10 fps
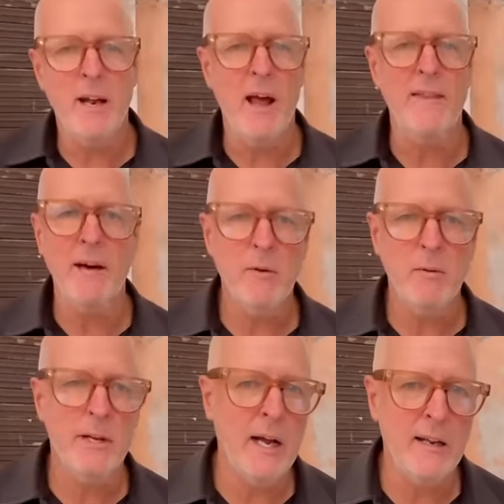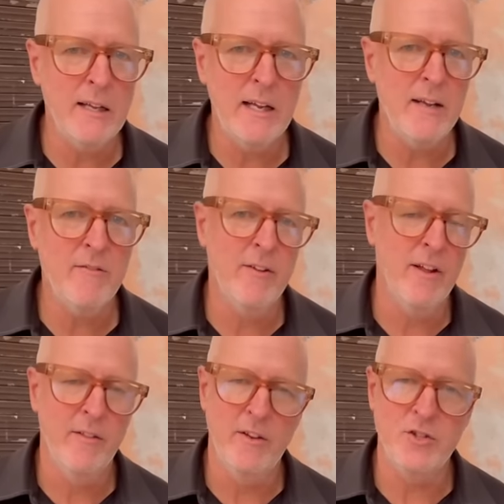And that way, when I leave,
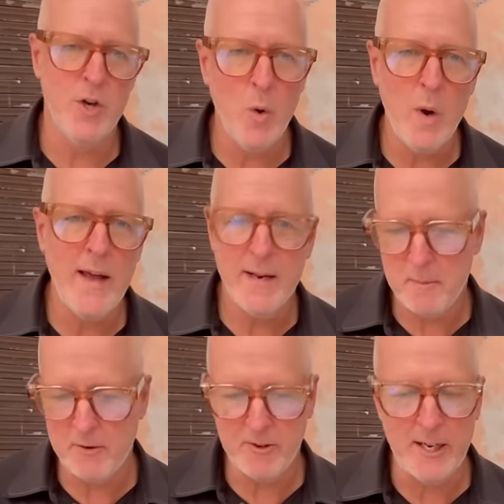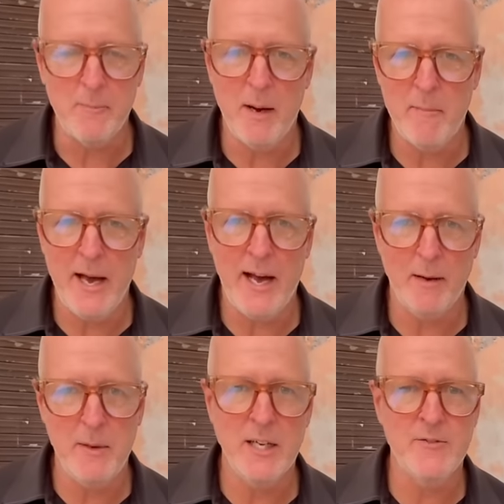there's no way that I'm going to forget my
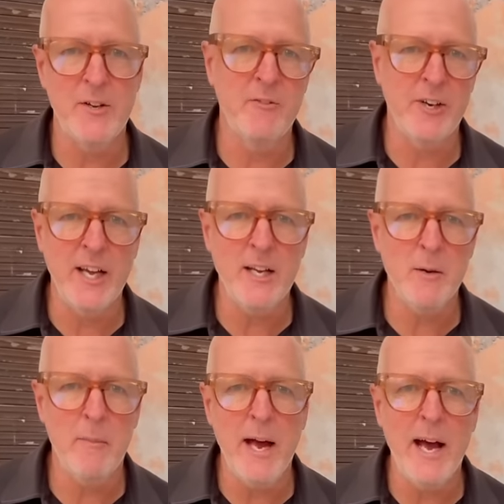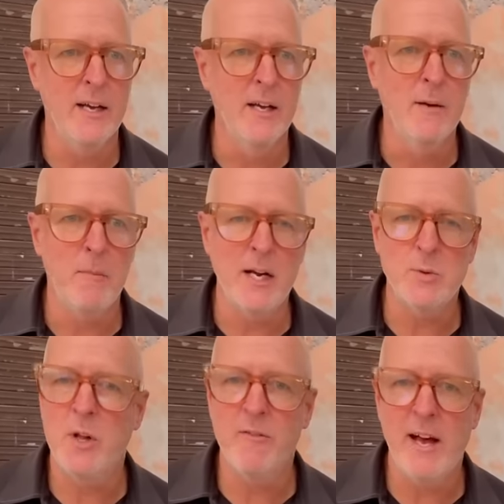bag. Because if you forget your bag, might as
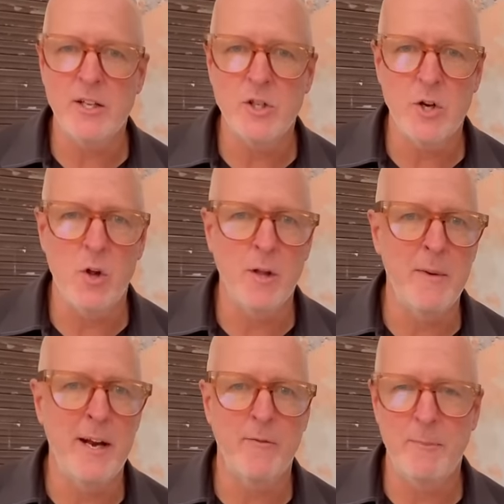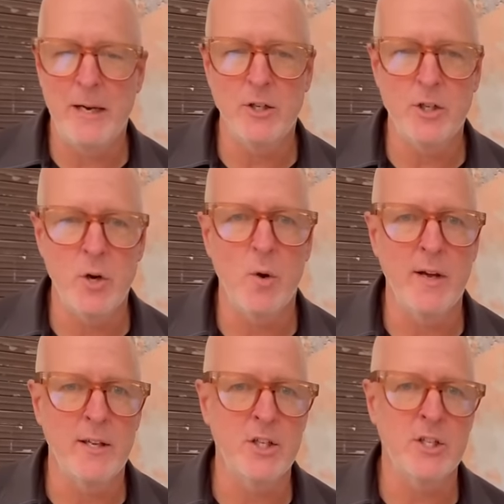well have had it stolen. That's a better story
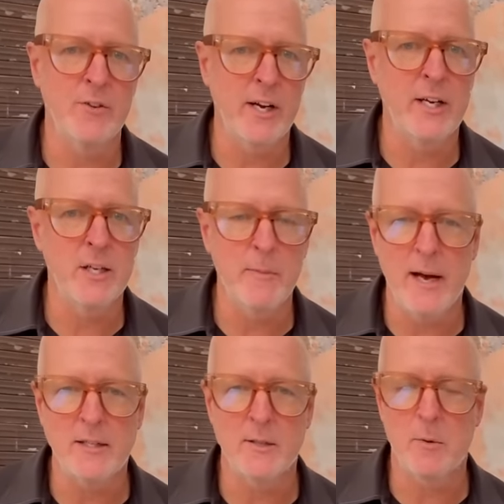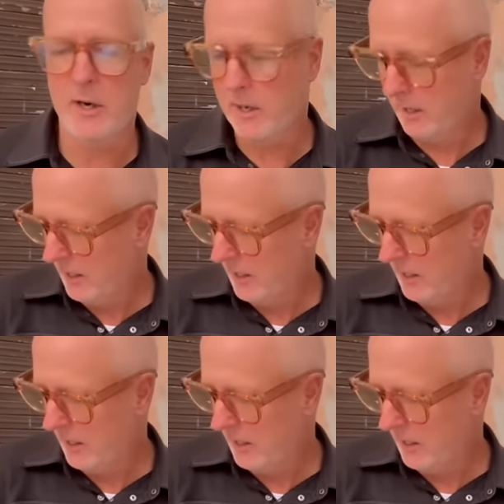than just forgetting your bag somewhere.